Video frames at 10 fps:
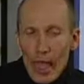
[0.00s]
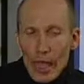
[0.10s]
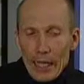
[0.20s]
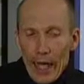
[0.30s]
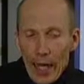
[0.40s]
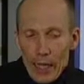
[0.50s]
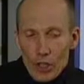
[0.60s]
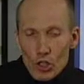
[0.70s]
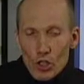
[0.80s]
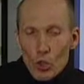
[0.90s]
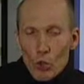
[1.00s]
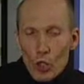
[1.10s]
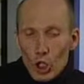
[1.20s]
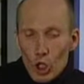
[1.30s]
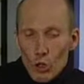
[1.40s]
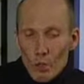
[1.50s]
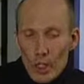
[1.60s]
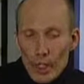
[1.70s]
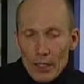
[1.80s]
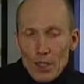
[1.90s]
and ice would
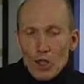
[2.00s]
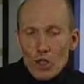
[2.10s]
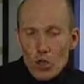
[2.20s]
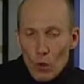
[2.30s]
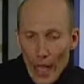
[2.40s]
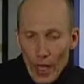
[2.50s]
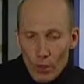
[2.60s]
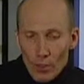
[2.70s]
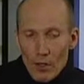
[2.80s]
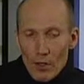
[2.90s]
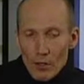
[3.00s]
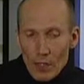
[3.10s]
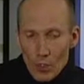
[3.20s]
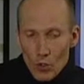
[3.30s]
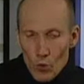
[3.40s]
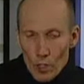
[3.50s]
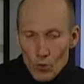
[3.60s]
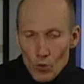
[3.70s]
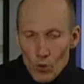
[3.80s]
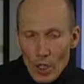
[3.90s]
accumulate throughout the
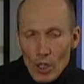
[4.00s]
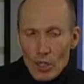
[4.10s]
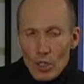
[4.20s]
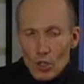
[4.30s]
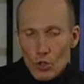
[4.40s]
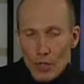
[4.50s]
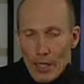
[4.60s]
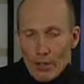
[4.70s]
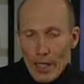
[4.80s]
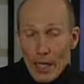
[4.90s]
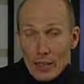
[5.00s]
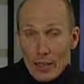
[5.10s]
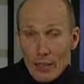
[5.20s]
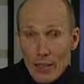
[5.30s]
centuries. Did you get that?